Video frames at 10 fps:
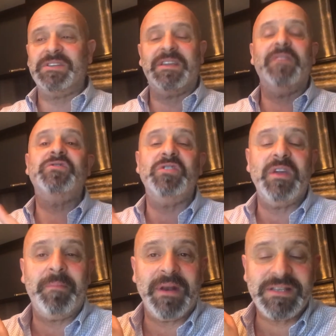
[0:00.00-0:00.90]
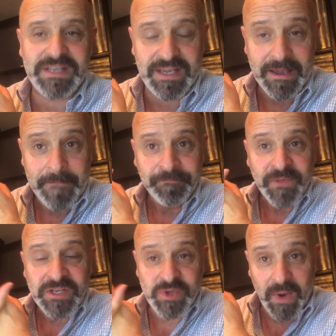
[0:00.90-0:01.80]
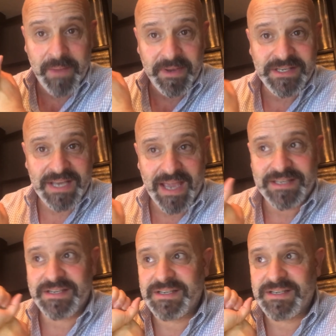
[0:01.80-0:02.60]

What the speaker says: it gives you the ability to A/B test,